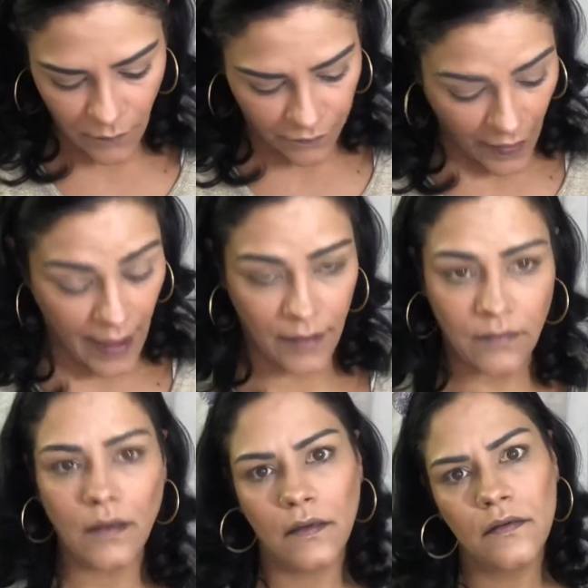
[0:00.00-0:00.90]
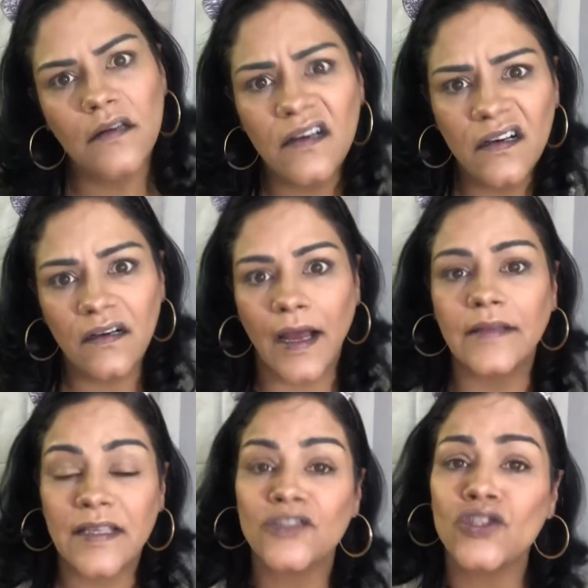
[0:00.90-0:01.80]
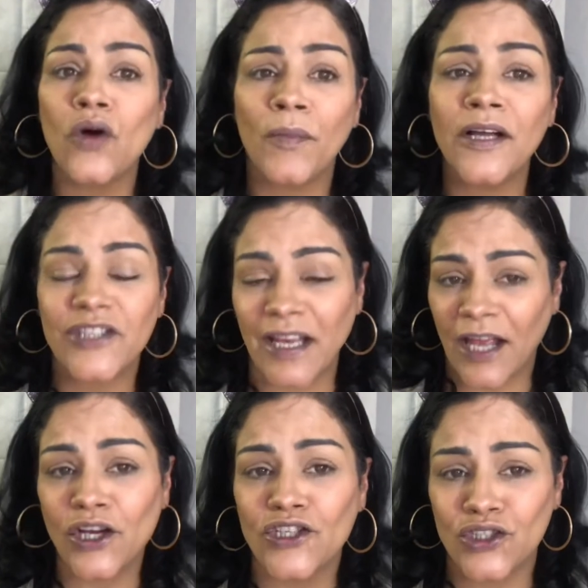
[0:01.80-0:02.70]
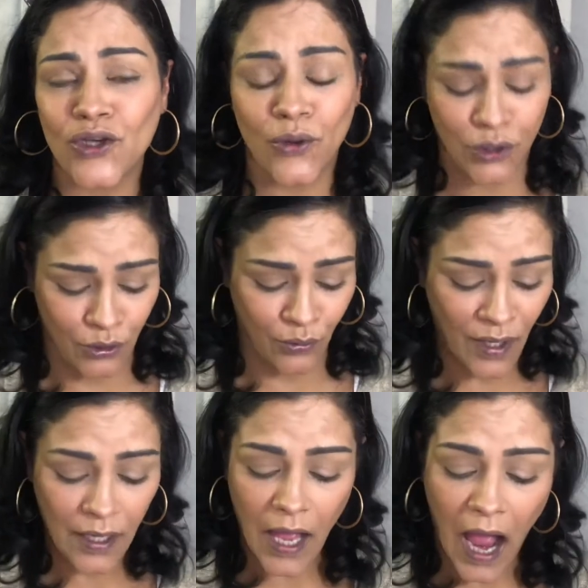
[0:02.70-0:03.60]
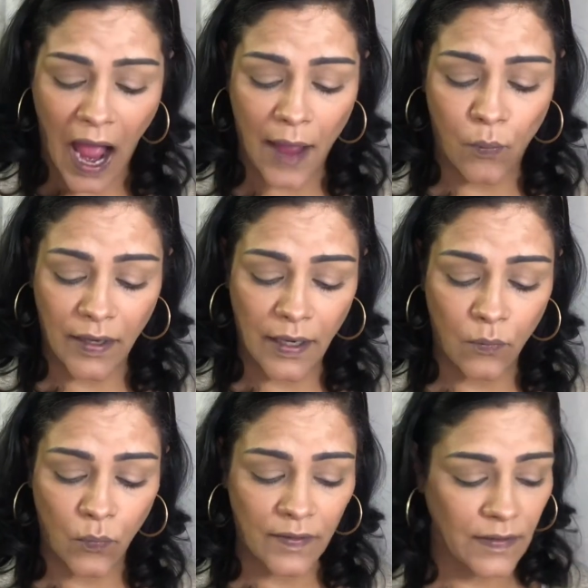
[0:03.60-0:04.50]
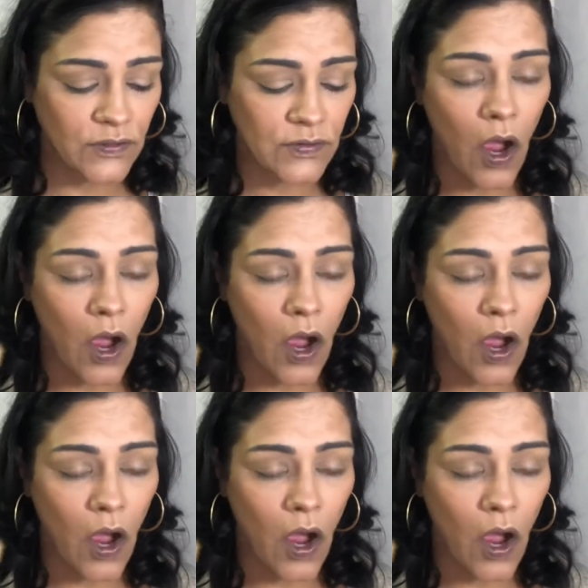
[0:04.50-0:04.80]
then, I did so much, and I couldn't show you. I went in with this